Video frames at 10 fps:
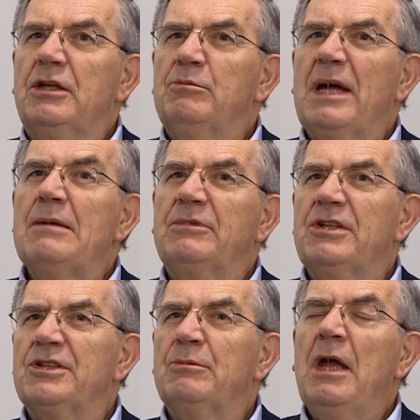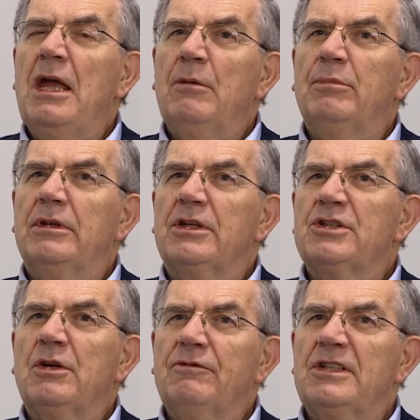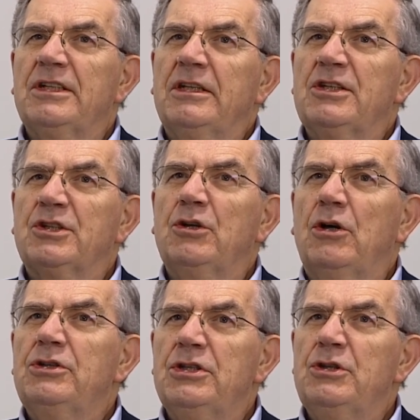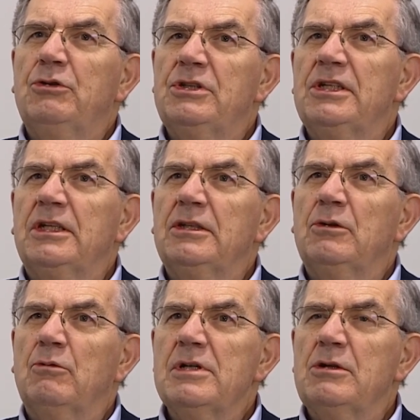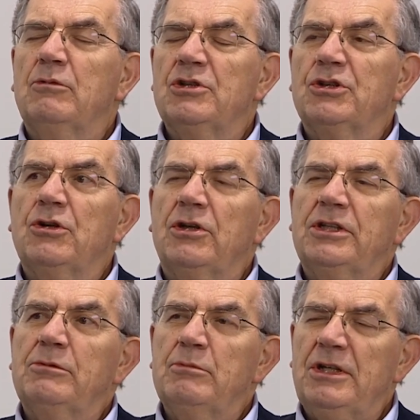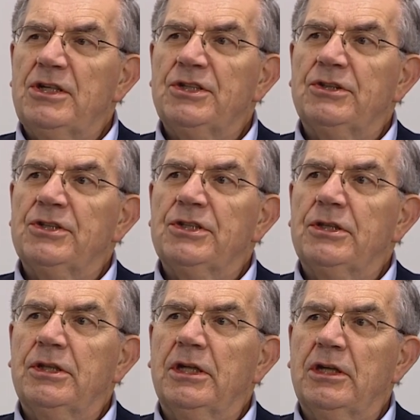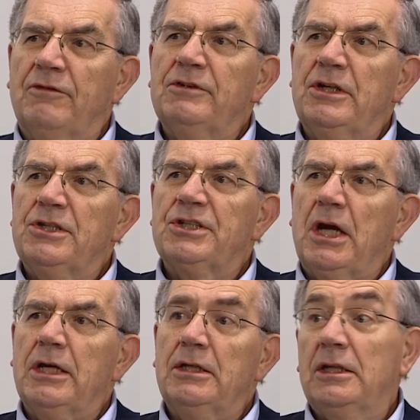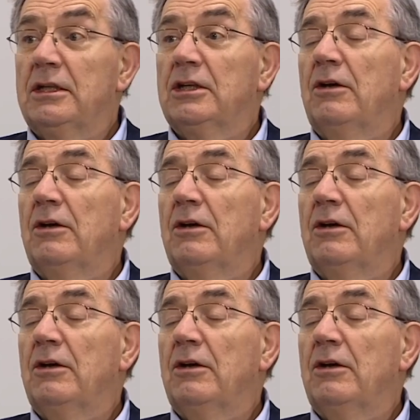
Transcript: and baptism, but there's obviously this continuity in the way in which God administers the covenant sign and the